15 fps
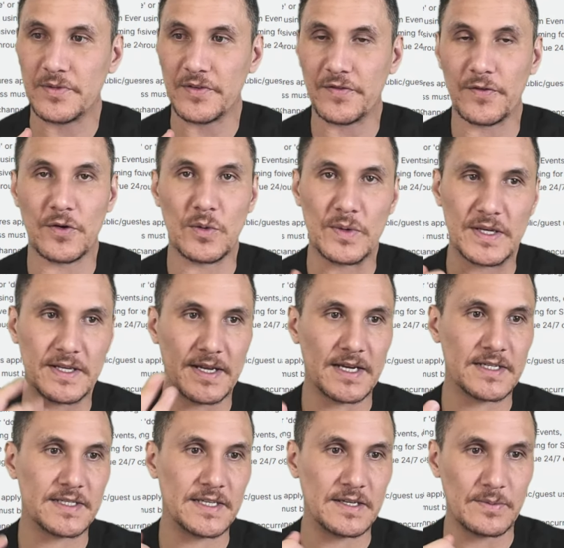before we can
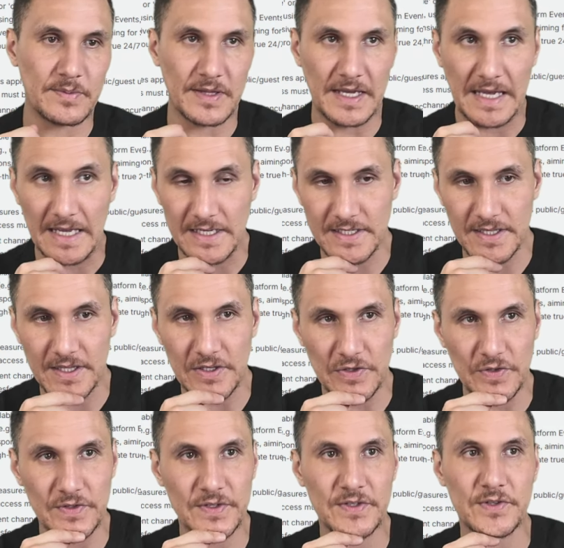actually complete each of the
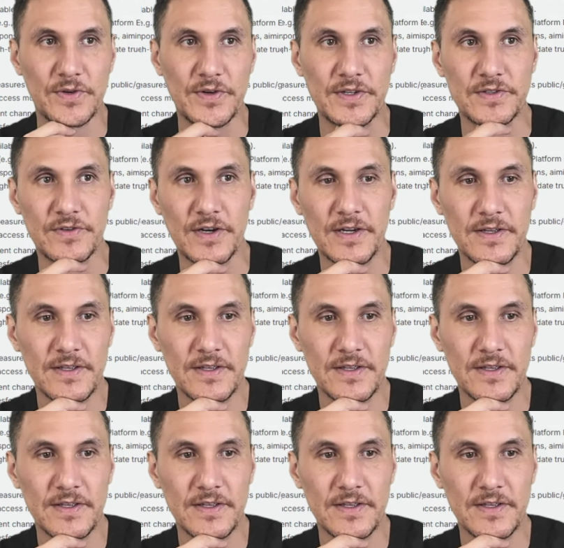user stories, right?